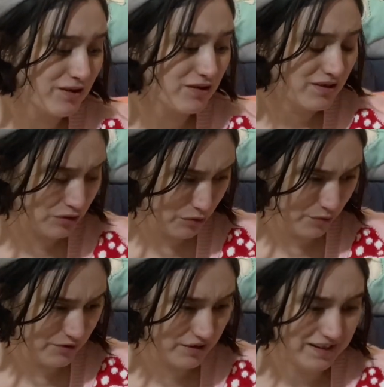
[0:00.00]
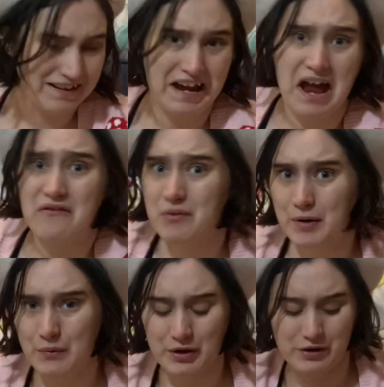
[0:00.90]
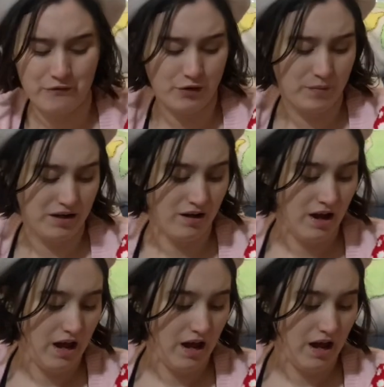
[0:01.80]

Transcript: Because originally like everybody wanted a Furby.